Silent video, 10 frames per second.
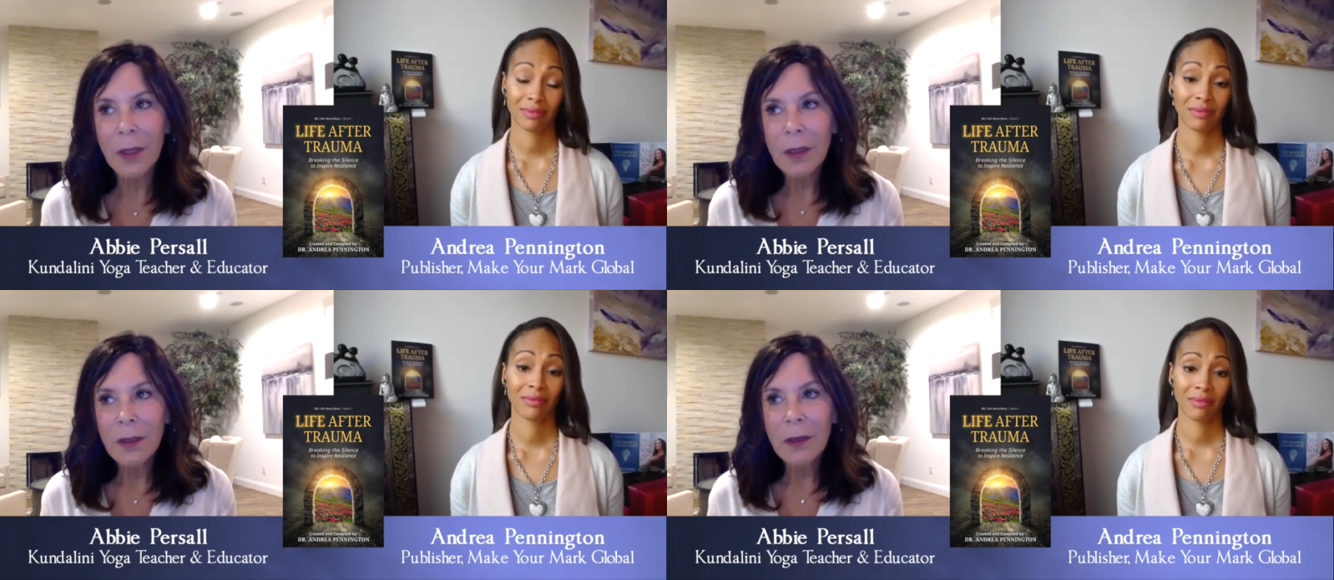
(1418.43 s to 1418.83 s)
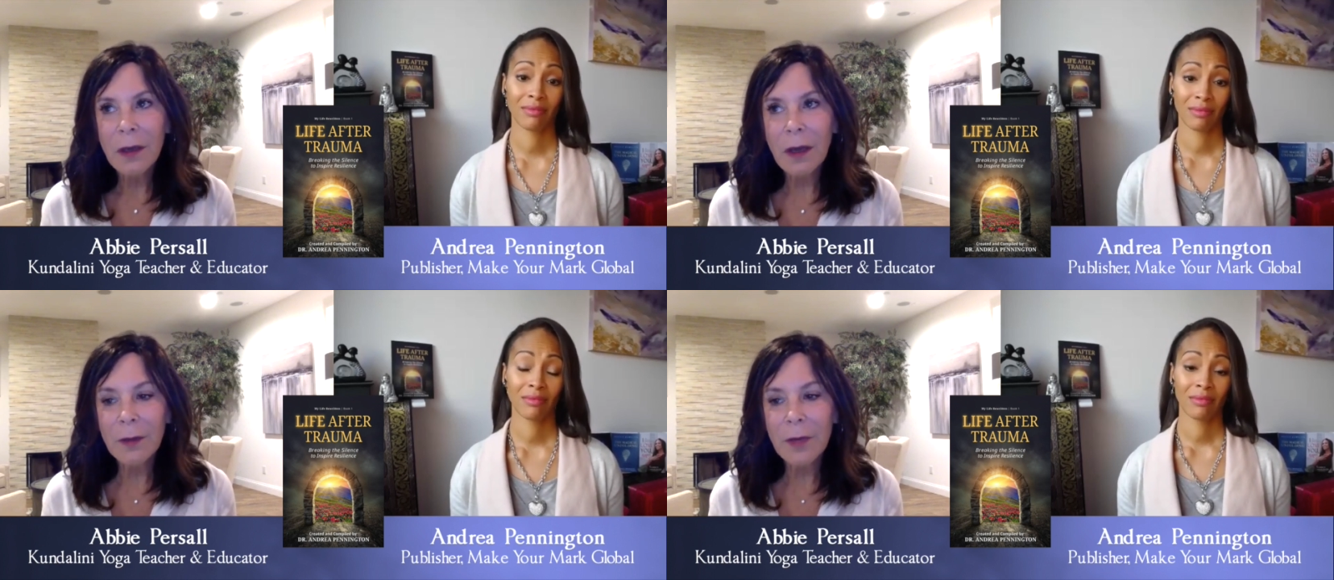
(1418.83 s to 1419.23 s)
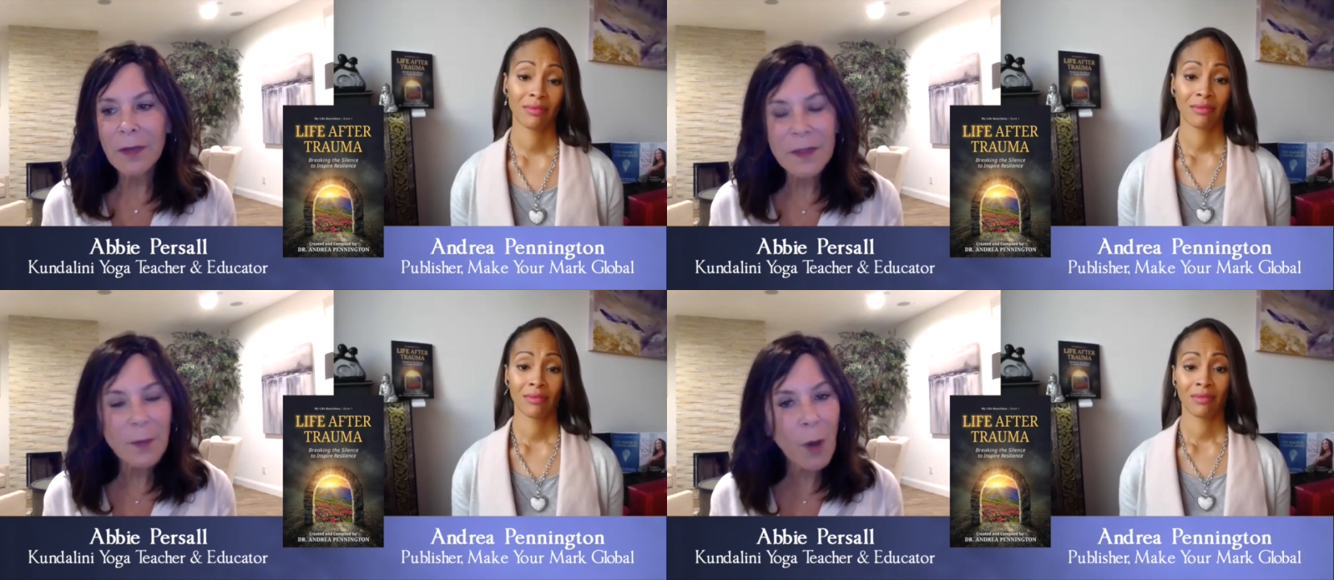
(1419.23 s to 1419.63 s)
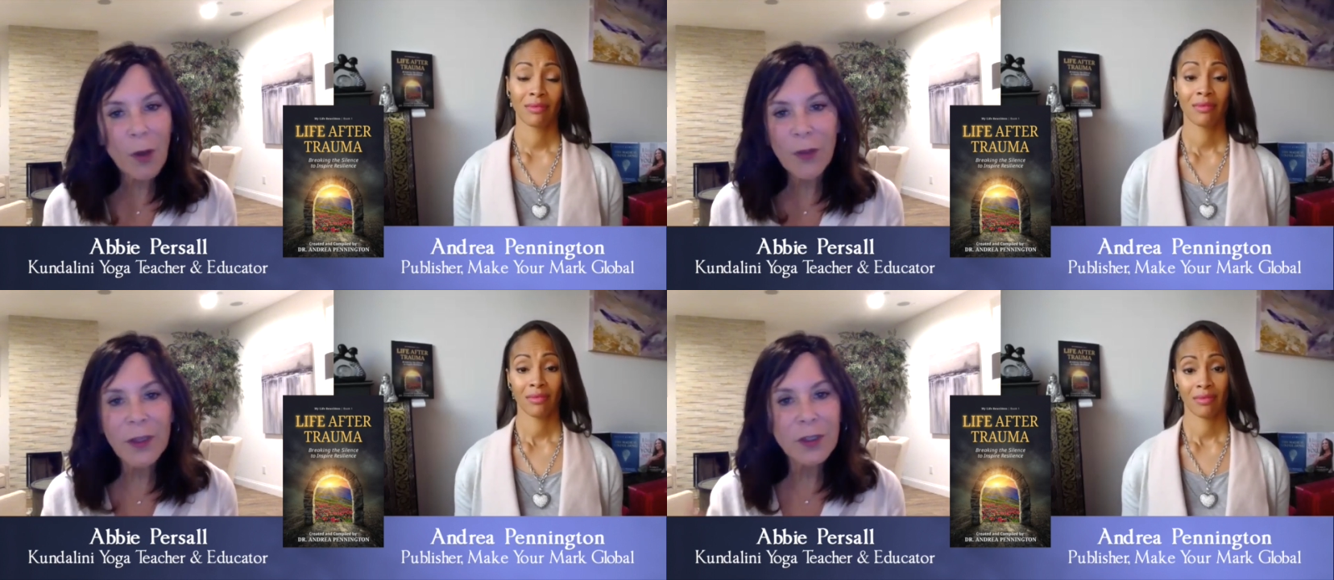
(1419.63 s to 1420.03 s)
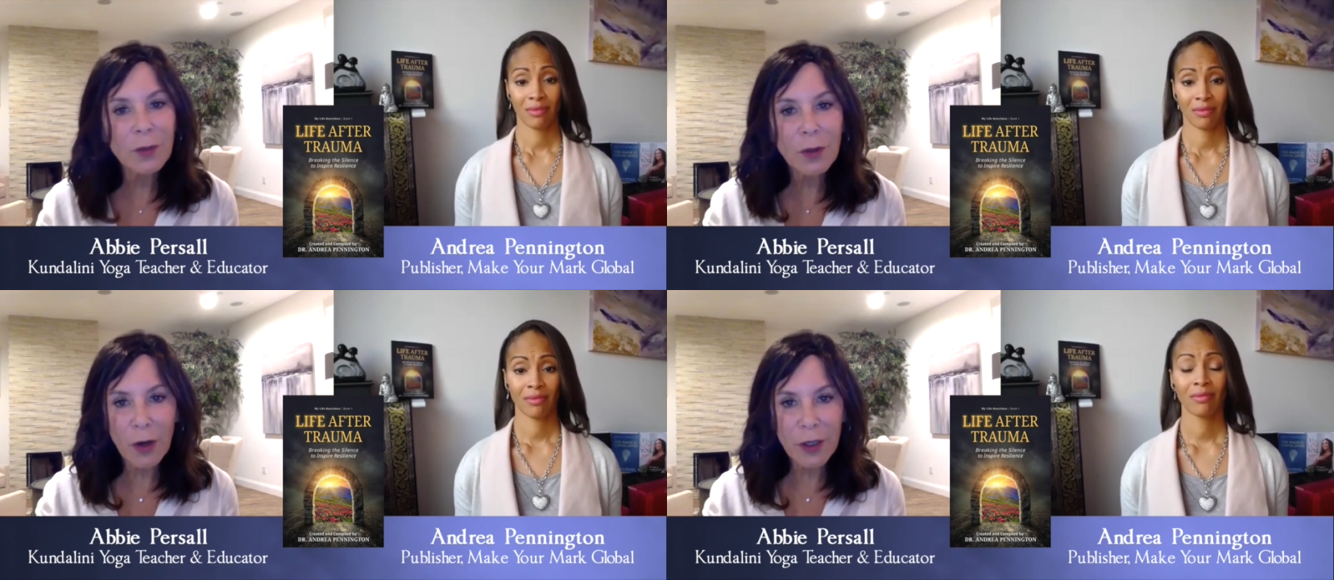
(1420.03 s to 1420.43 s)
Speaker 1: a small thing to a
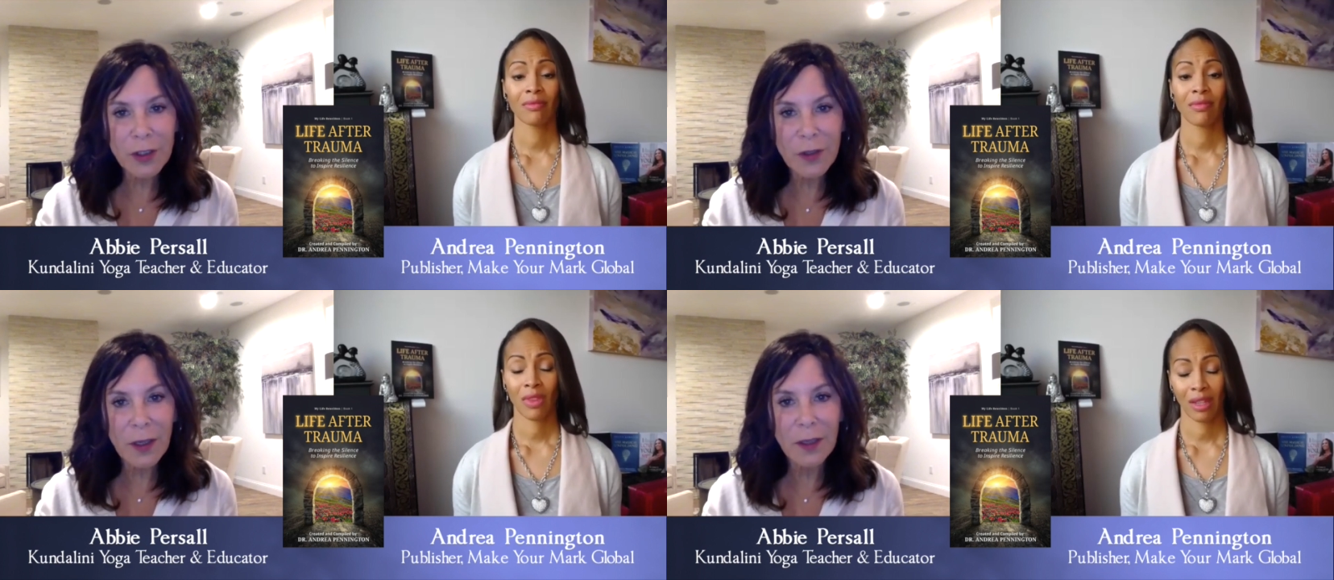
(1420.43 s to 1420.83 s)
large thing.